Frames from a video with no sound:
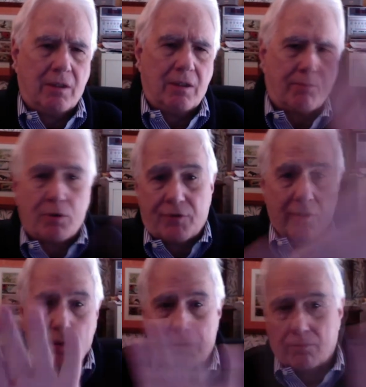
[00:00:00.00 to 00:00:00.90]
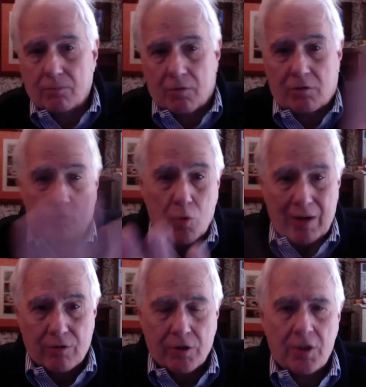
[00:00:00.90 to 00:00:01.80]
and perfectly
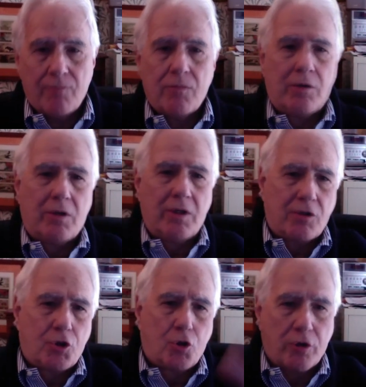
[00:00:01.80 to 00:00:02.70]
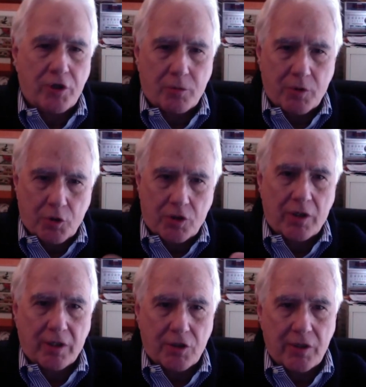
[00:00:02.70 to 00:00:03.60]
throughout. Then choice, which
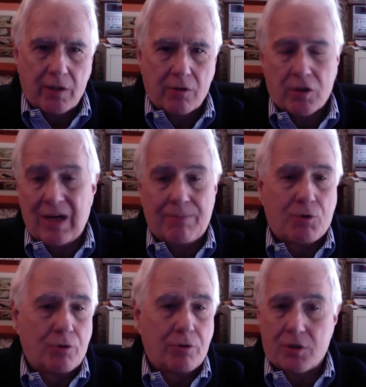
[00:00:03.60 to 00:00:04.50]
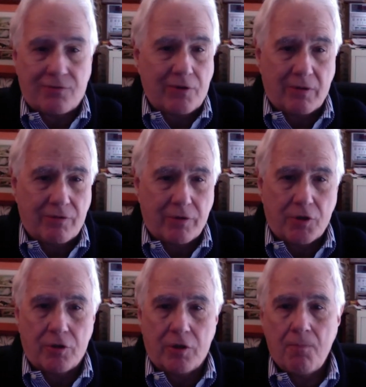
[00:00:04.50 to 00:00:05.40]
is the next down. Uh, top choice is very,
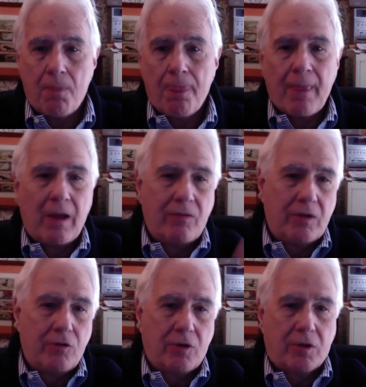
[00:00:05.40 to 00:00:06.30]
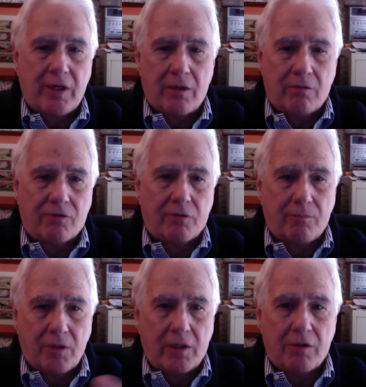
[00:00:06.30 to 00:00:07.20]
very good. And then you get down
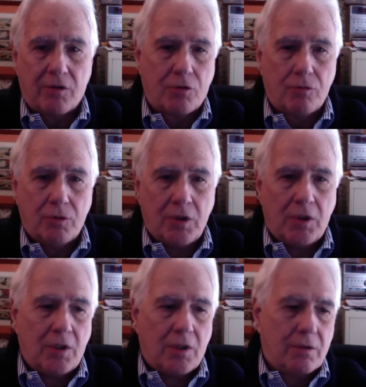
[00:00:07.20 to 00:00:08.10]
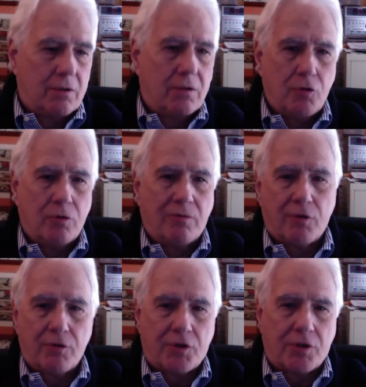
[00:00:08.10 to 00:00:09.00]
from there to
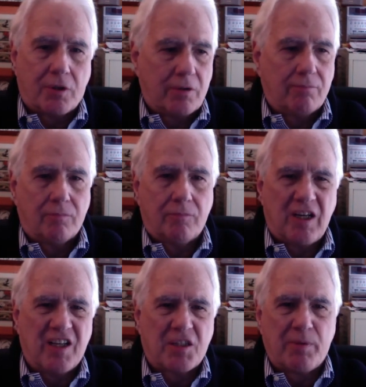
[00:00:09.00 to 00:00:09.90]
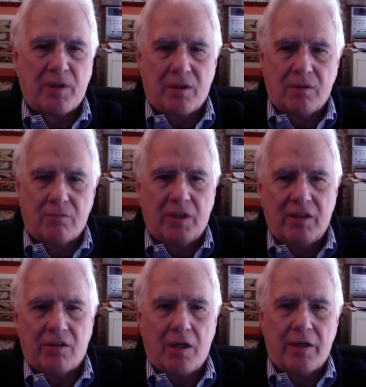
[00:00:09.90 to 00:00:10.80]
universal and hospital and
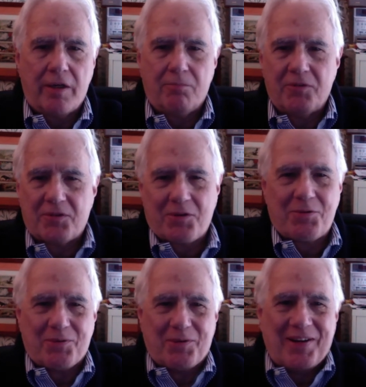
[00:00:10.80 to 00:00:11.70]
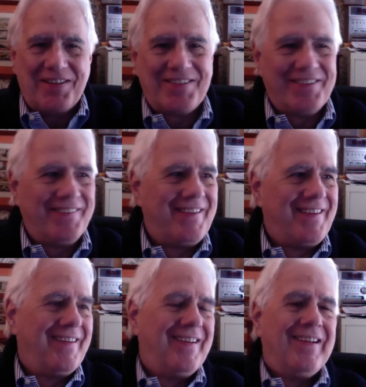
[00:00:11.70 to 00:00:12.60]
airline grades, you know.
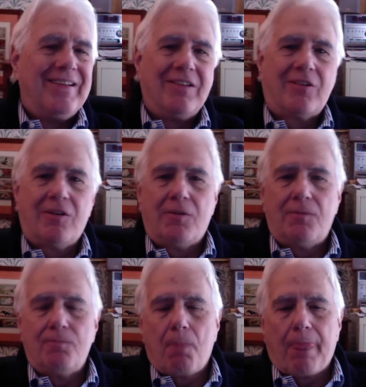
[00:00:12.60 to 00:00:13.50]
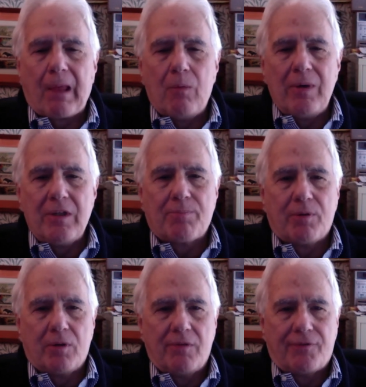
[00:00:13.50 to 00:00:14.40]
So when
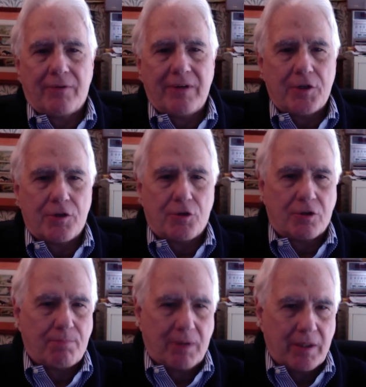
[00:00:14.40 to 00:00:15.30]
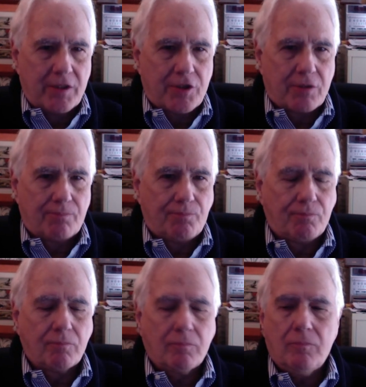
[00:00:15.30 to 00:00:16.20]
this proliferation took place
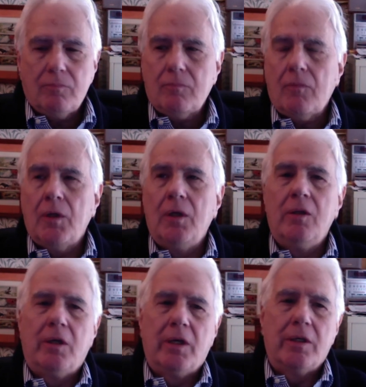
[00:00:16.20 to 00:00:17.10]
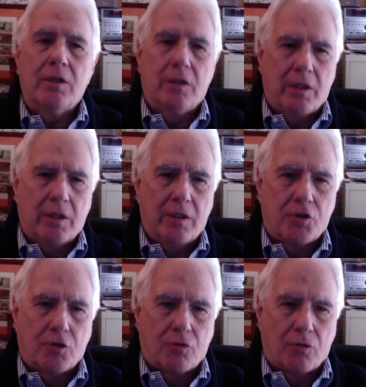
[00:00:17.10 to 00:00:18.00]
in the
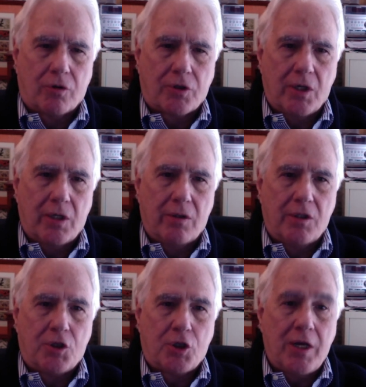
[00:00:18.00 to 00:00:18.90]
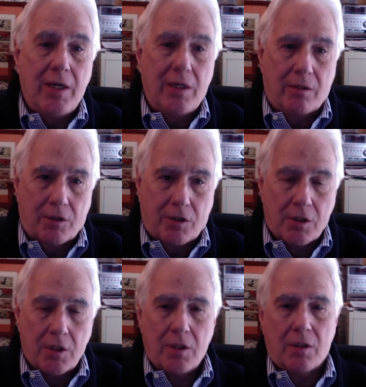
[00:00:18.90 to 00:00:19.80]
1990s across, and the
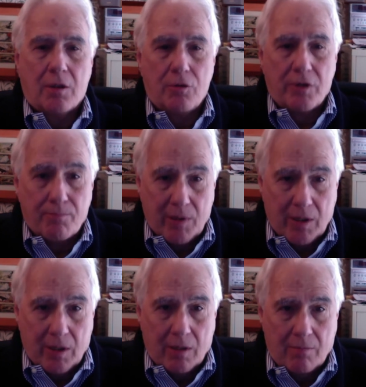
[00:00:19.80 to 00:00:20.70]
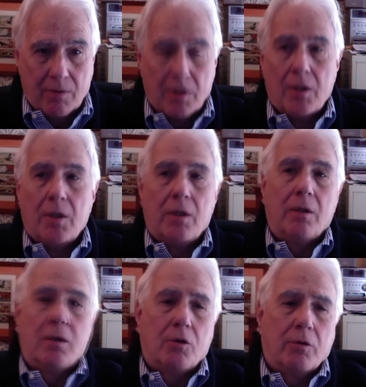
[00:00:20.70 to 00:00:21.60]
chains, including Palm,
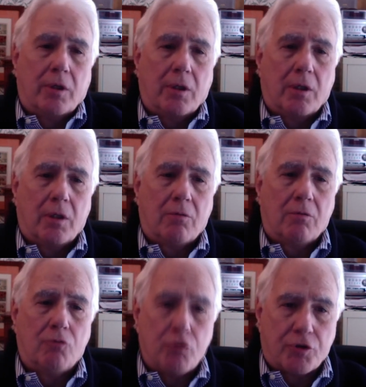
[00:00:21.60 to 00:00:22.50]
including uh,